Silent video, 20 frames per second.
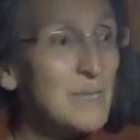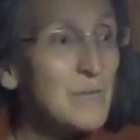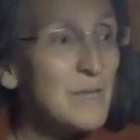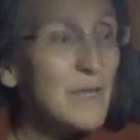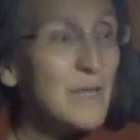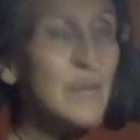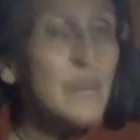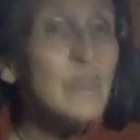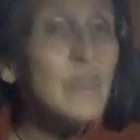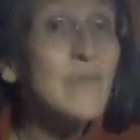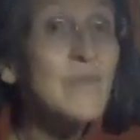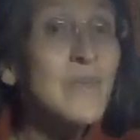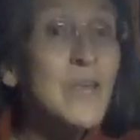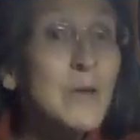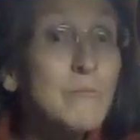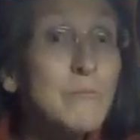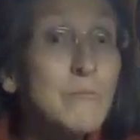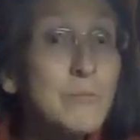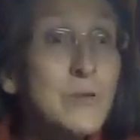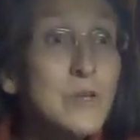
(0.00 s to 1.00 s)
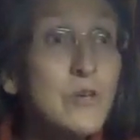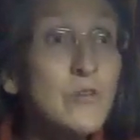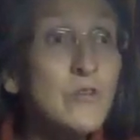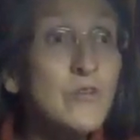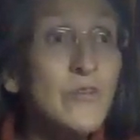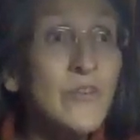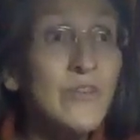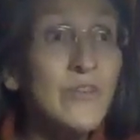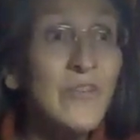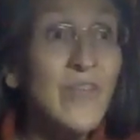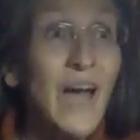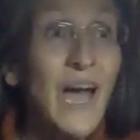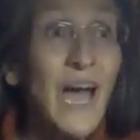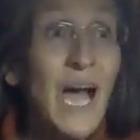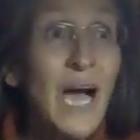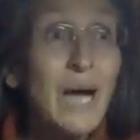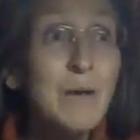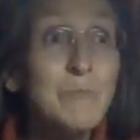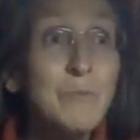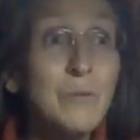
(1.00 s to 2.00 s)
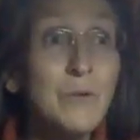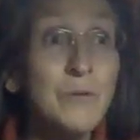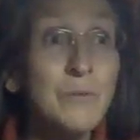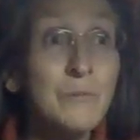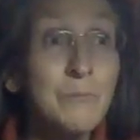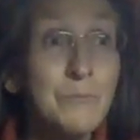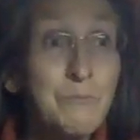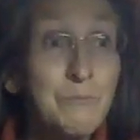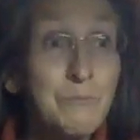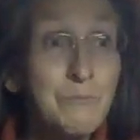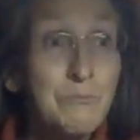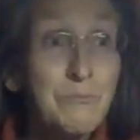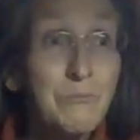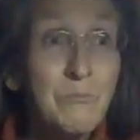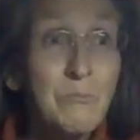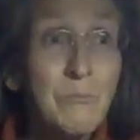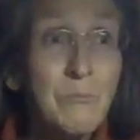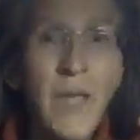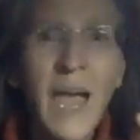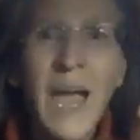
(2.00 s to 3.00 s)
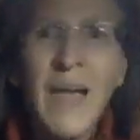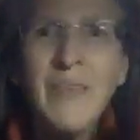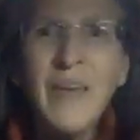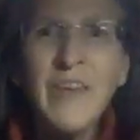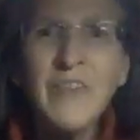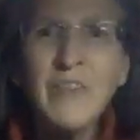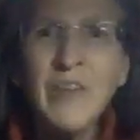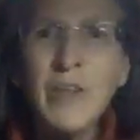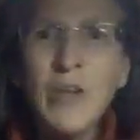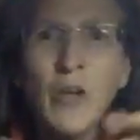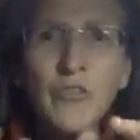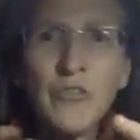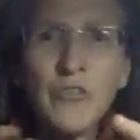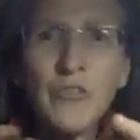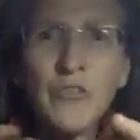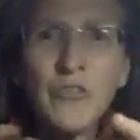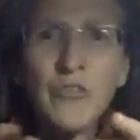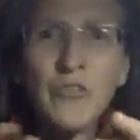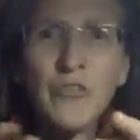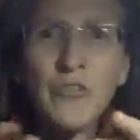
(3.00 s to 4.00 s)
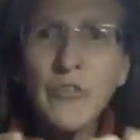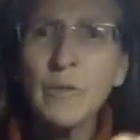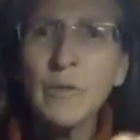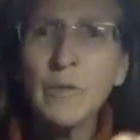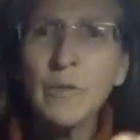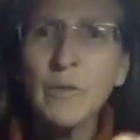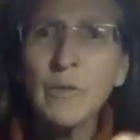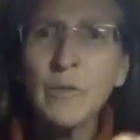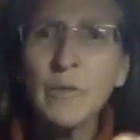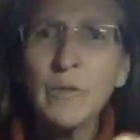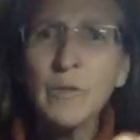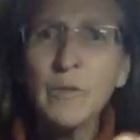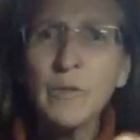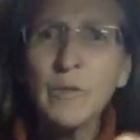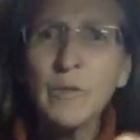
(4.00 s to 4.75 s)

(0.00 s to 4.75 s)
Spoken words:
is that the abuses that happen, and there's lots of them. We